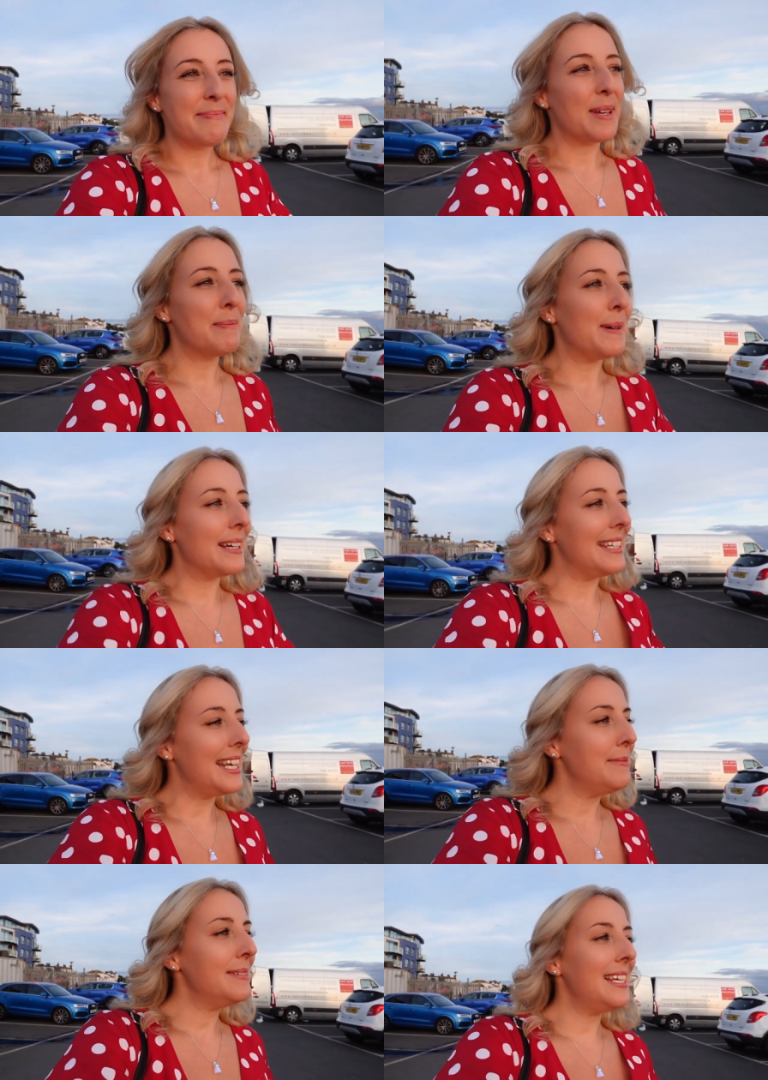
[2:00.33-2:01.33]
Both bird
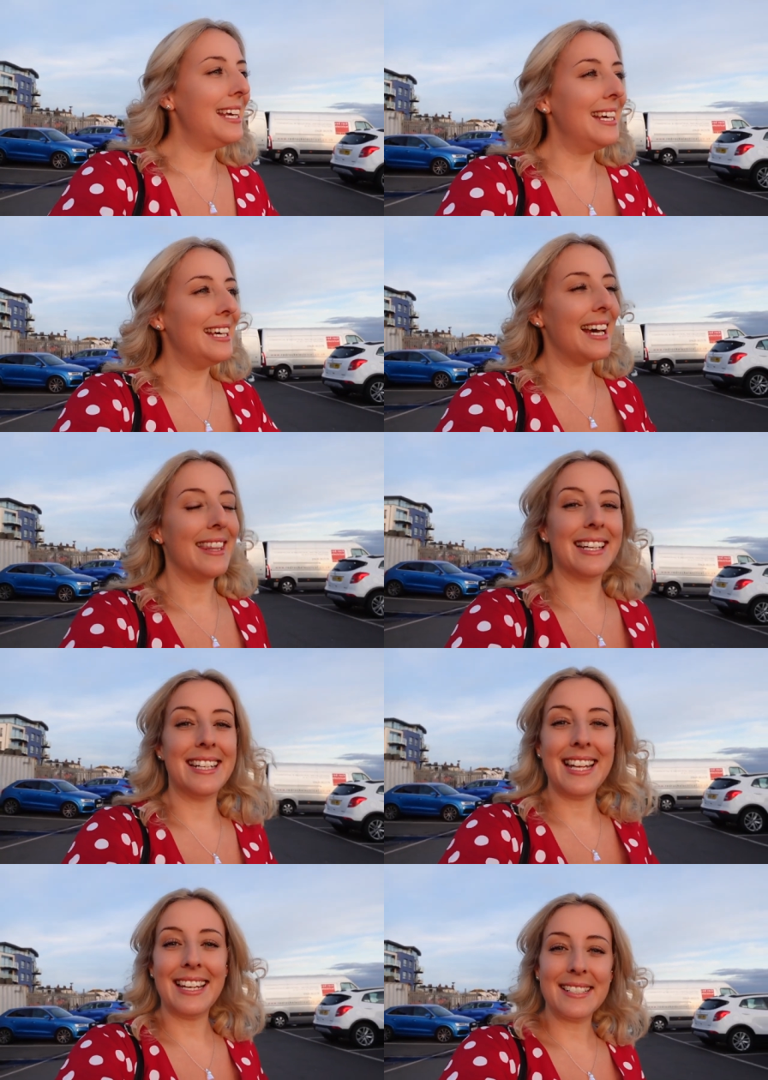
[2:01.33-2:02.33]
names. And they're
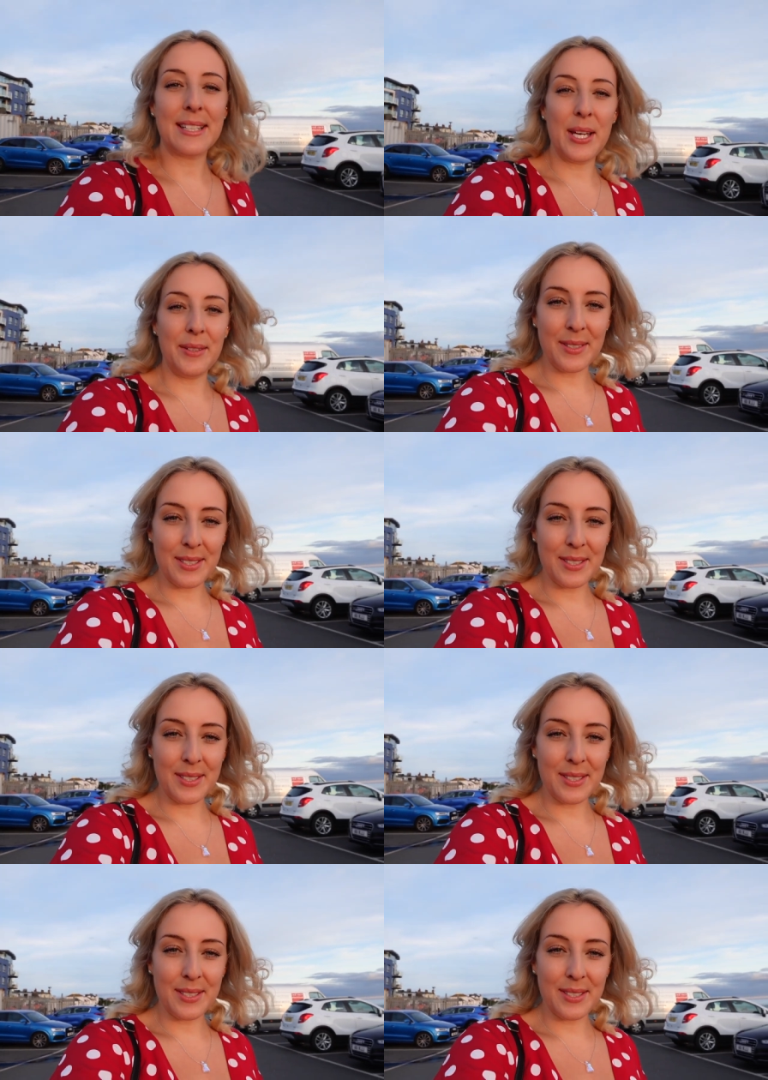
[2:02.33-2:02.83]
going to take us over